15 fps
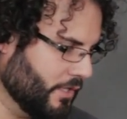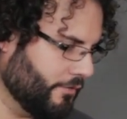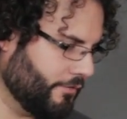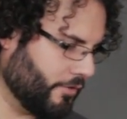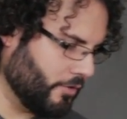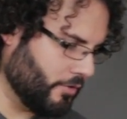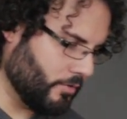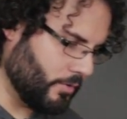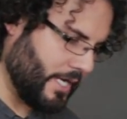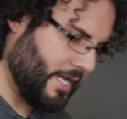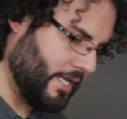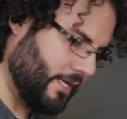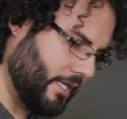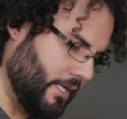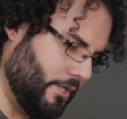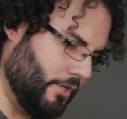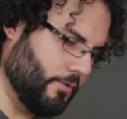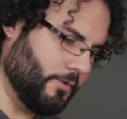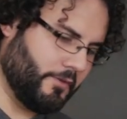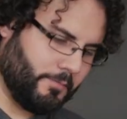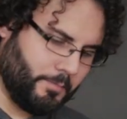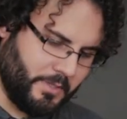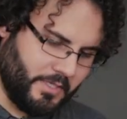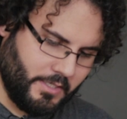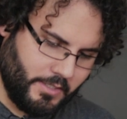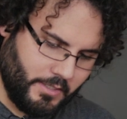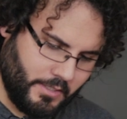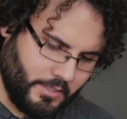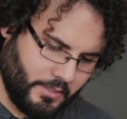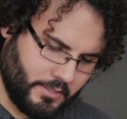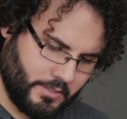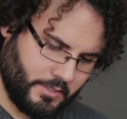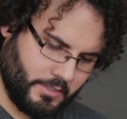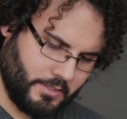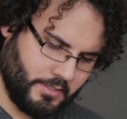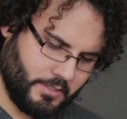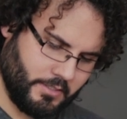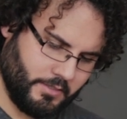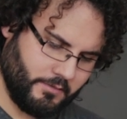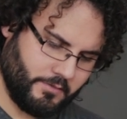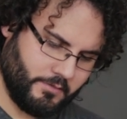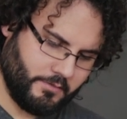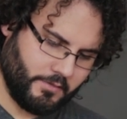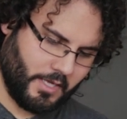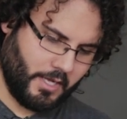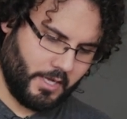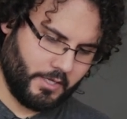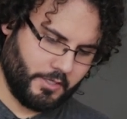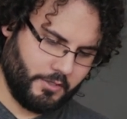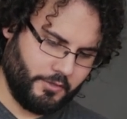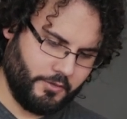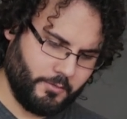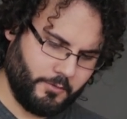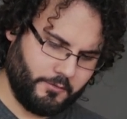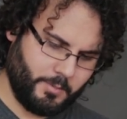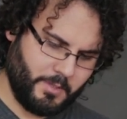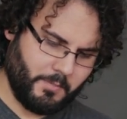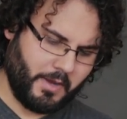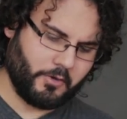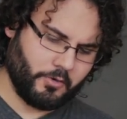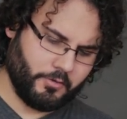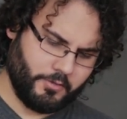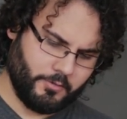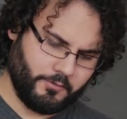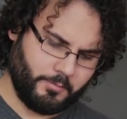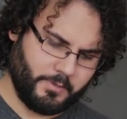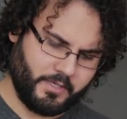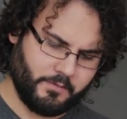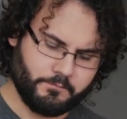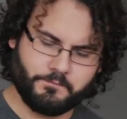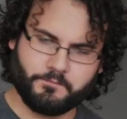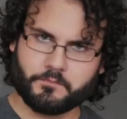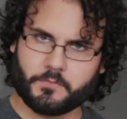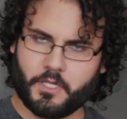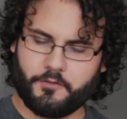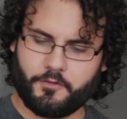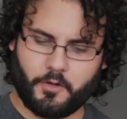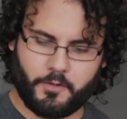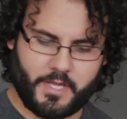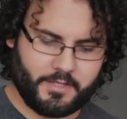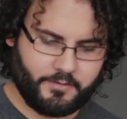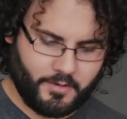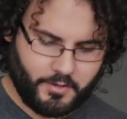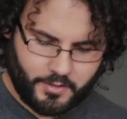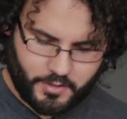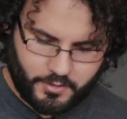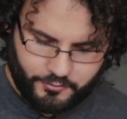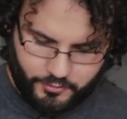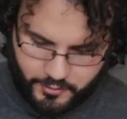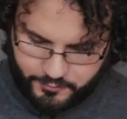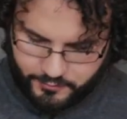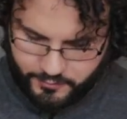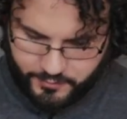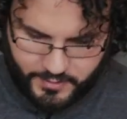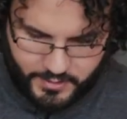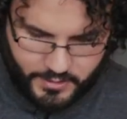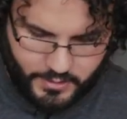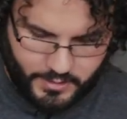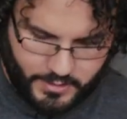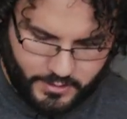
So, and a USB, uh, USB, micro USB. So that's how you're gonna charge this thing.